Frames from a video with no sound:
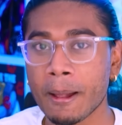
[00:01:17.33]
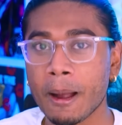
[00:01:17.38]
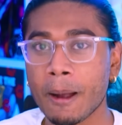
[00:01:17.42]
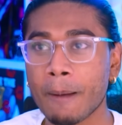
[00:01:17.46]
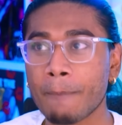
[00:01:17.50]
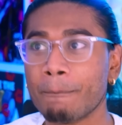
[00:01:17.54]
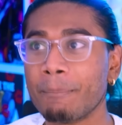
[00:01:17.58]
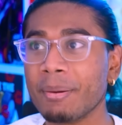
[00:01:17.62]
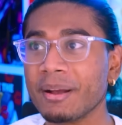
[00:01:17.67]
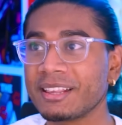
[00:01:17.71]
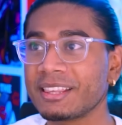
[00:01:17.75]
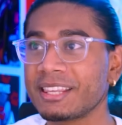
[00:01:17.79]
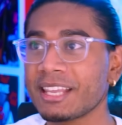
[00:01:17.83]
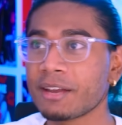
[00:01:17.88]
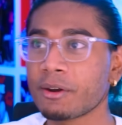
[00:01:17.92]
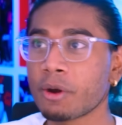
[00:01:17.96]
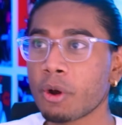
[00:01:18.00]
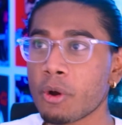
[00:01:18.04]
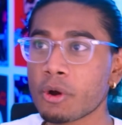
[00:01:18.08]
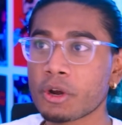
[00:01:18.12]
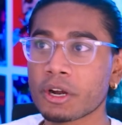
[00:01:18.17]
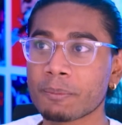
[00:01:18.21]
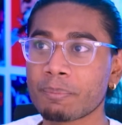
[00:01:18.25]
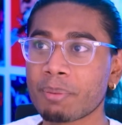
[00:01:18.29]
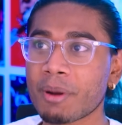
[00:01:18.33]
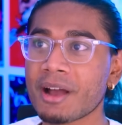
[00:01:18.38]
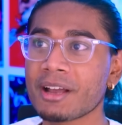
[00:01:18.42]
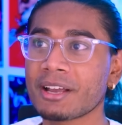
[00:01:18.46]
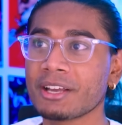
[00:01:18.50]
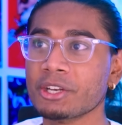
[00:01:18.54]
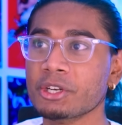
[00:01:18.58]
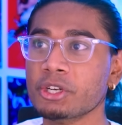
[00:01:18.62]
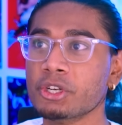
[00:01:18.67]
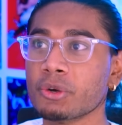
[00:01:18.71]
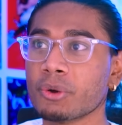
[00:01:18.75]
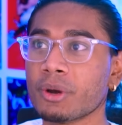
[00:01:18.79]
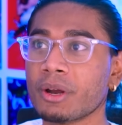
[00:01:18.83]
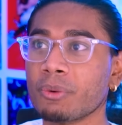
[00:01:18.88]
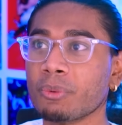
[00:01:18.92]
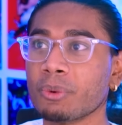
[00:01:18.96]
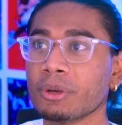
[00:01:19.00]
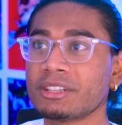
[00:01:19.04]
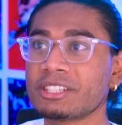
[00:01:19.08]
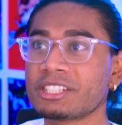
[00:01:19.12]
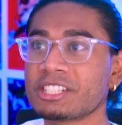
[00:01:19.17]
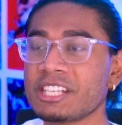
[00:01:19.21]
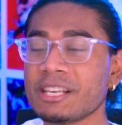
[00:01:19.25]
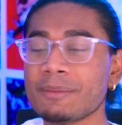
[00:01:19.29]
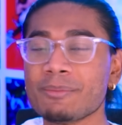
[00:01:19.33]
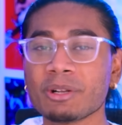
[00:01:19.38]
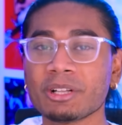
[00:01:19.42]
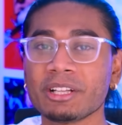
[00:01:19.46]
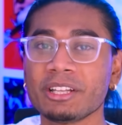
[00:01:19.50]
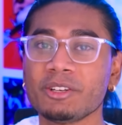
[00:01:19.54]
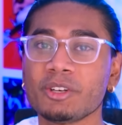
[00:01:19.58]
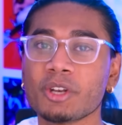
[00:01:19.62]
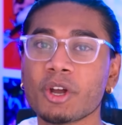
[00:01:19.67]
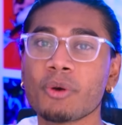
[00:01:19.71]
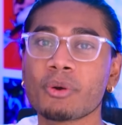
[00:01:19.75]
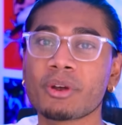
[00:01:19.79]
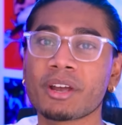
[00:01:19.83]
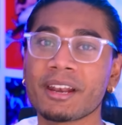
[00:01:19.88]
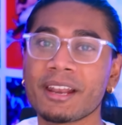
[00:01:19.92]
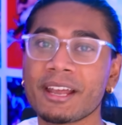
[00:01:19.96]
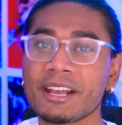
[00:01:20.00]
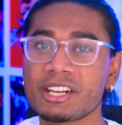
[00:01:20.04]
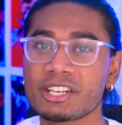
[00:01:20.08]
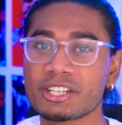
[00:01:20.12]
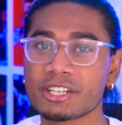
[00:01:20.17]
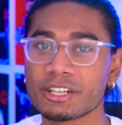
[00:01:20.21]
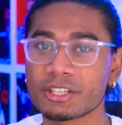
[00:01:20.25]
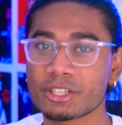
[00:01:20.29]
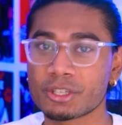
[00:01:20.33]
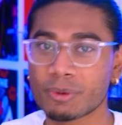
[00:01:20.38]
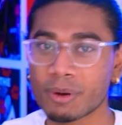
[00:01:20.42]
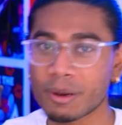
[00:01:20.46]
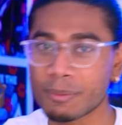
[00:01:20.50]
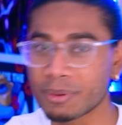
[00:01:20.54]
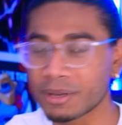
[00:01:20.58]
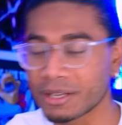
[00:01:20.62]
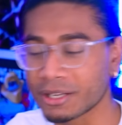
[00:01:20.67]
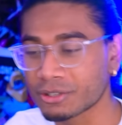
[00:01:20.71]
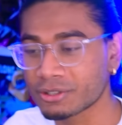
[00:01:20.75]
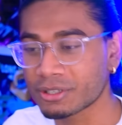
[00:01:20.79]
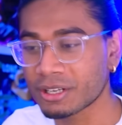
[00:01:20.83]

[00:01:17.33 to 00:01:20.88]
But then Ogerpon can do it with seemingly no connection to Terapagos.